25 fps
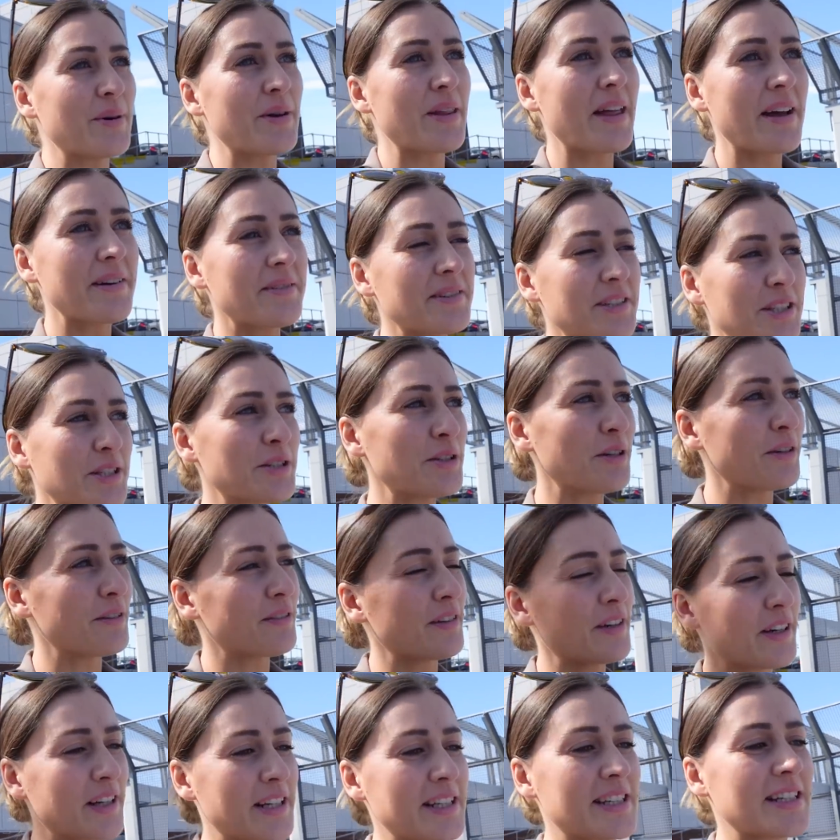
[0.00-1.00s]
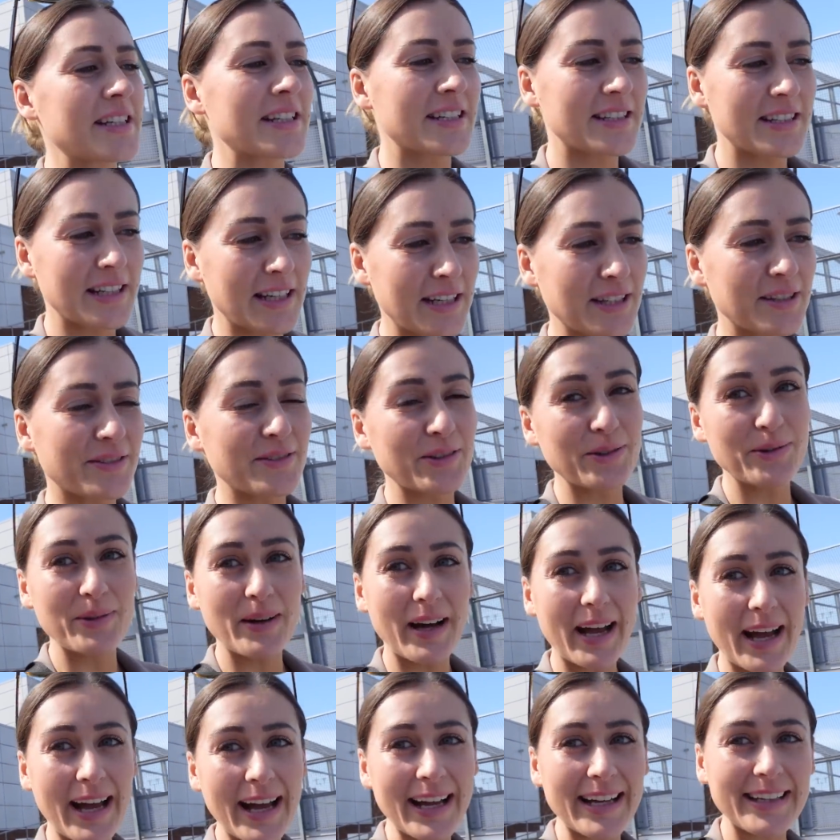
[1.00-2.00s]
Well, that was not very successful
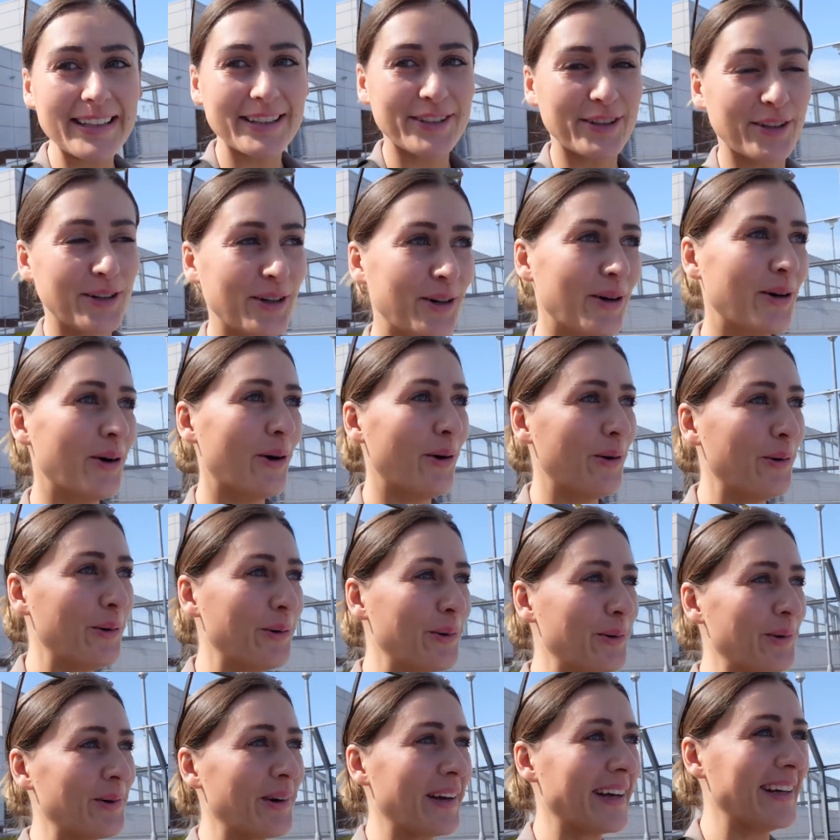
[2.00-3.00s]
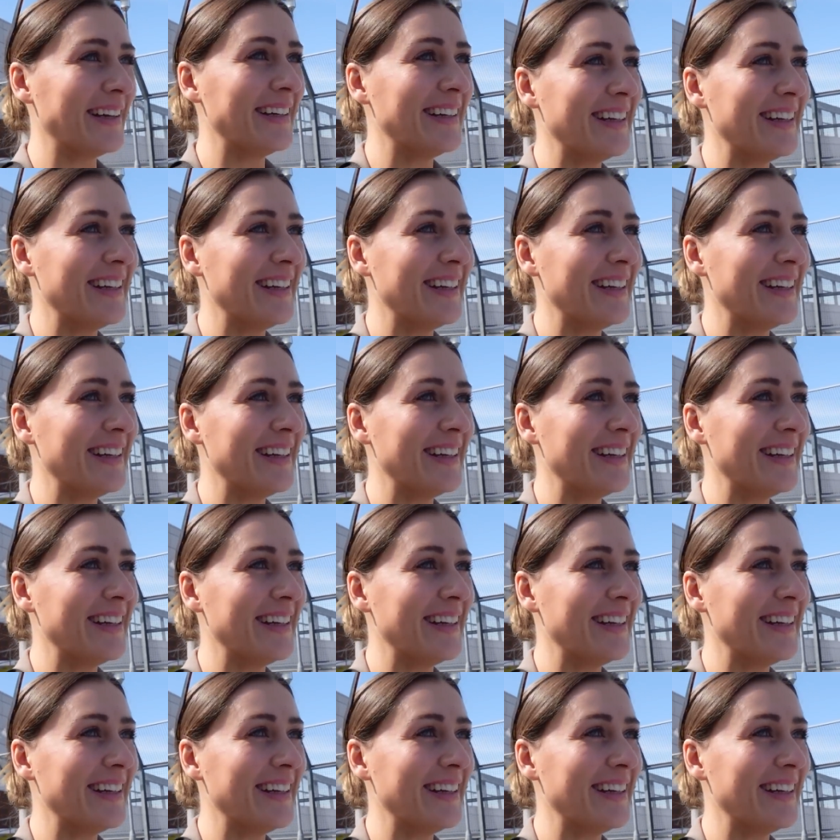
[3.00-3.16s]
at all.